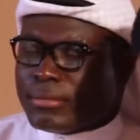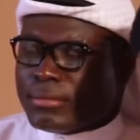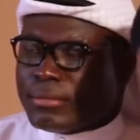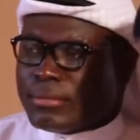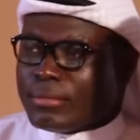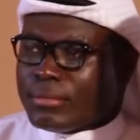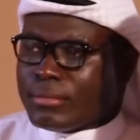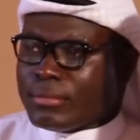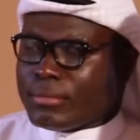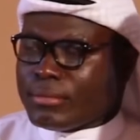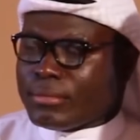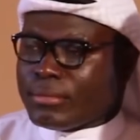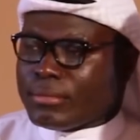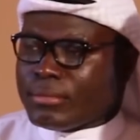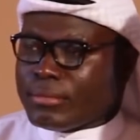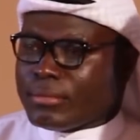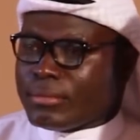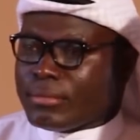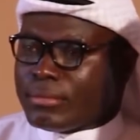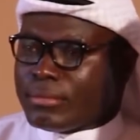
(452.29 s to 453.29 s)

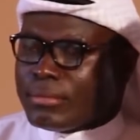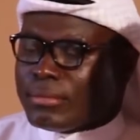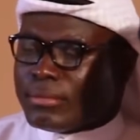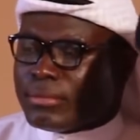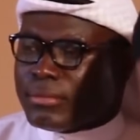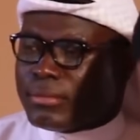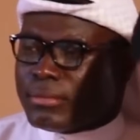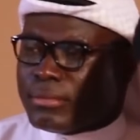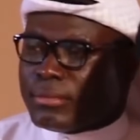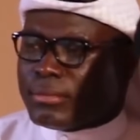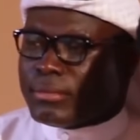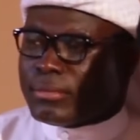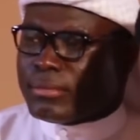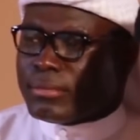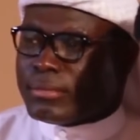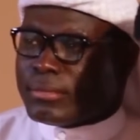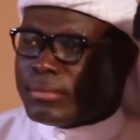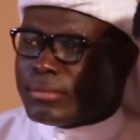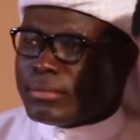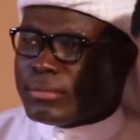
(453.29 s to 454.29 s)

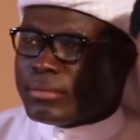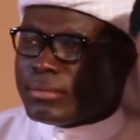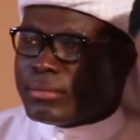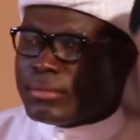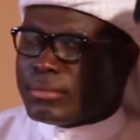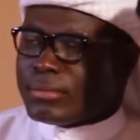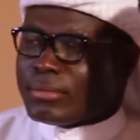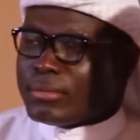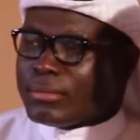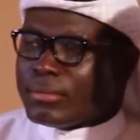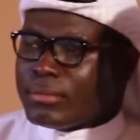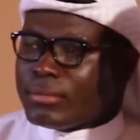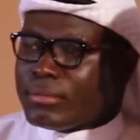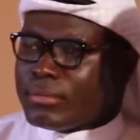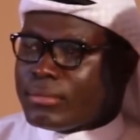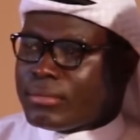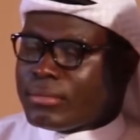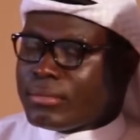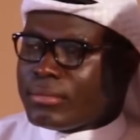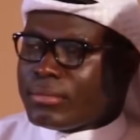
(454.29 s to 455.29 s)

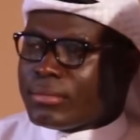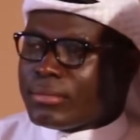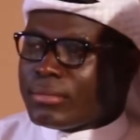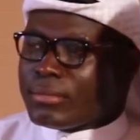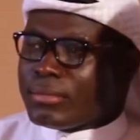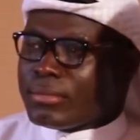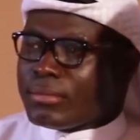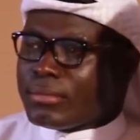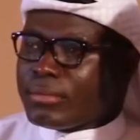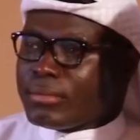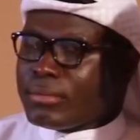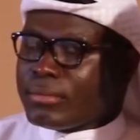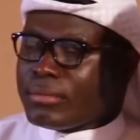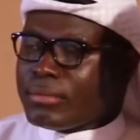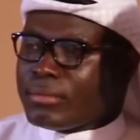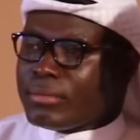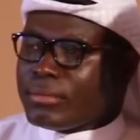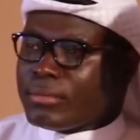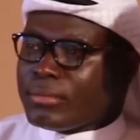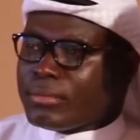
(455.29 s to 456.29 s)

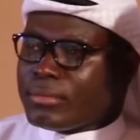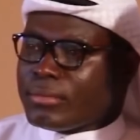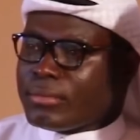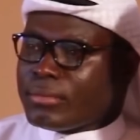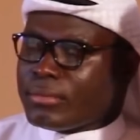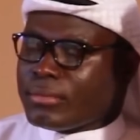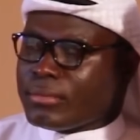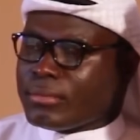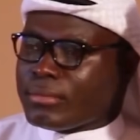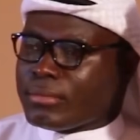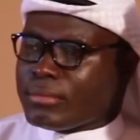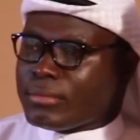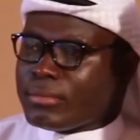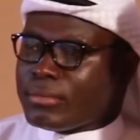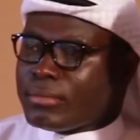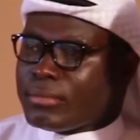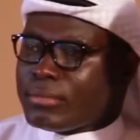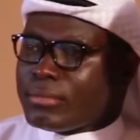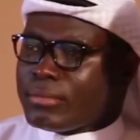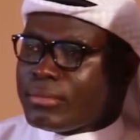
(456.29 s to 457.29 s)

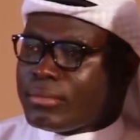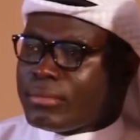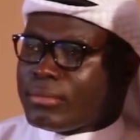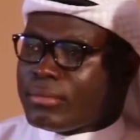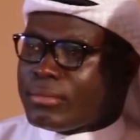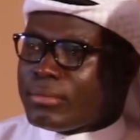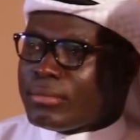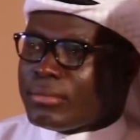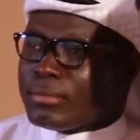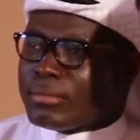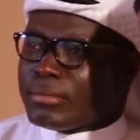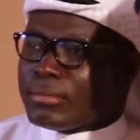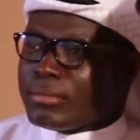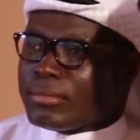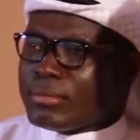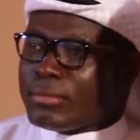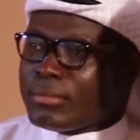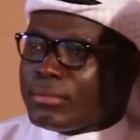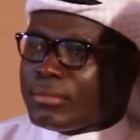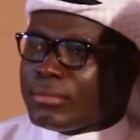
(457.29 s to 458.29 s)

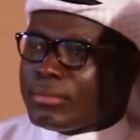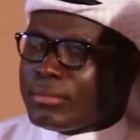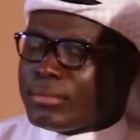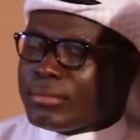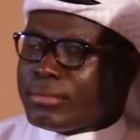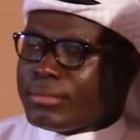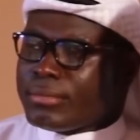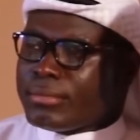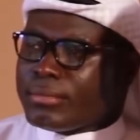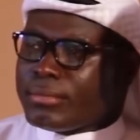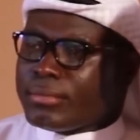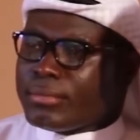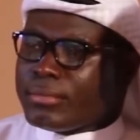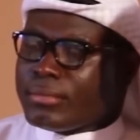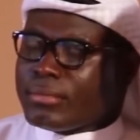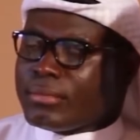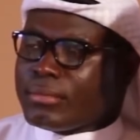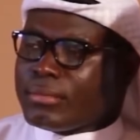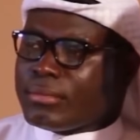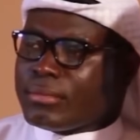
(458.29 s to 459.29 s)

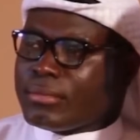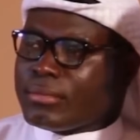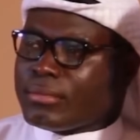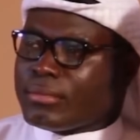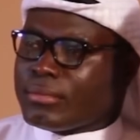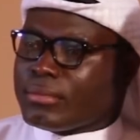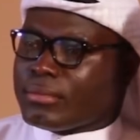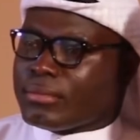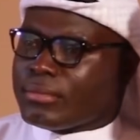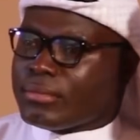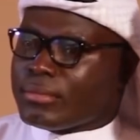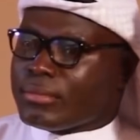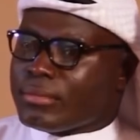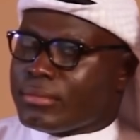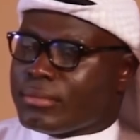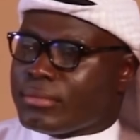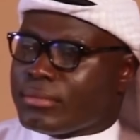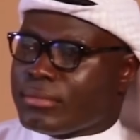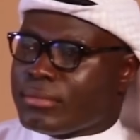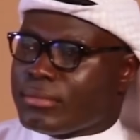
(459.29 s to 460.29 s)
[no speech]